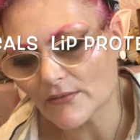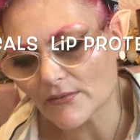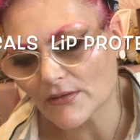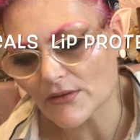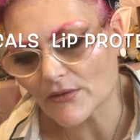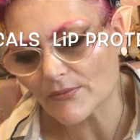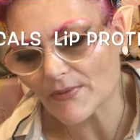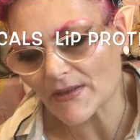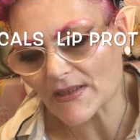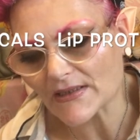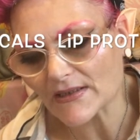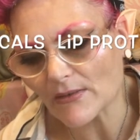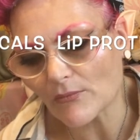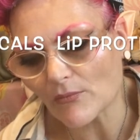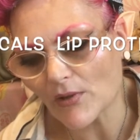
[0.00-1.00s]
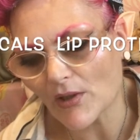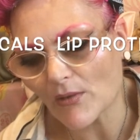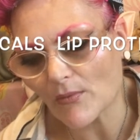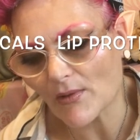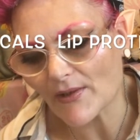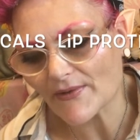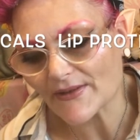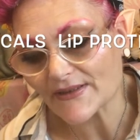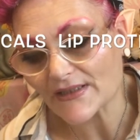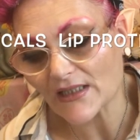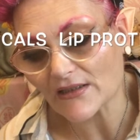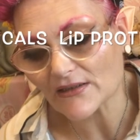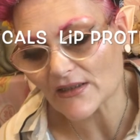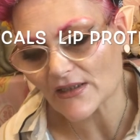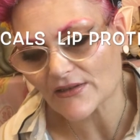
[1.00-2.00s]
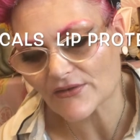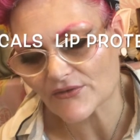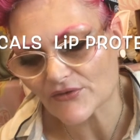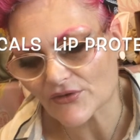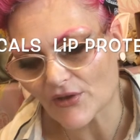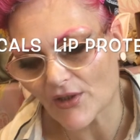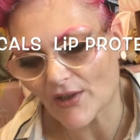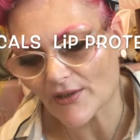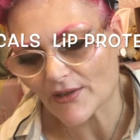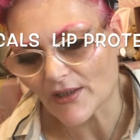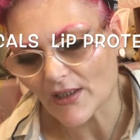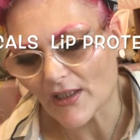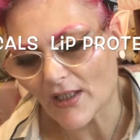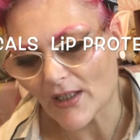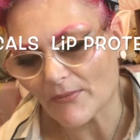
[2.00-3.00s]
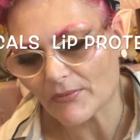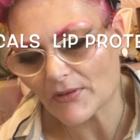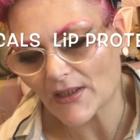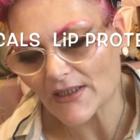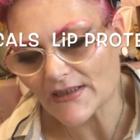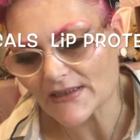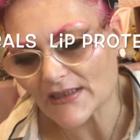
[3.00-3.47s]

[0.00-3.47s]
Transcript: to be somewhere where the sun doesn't shine, a place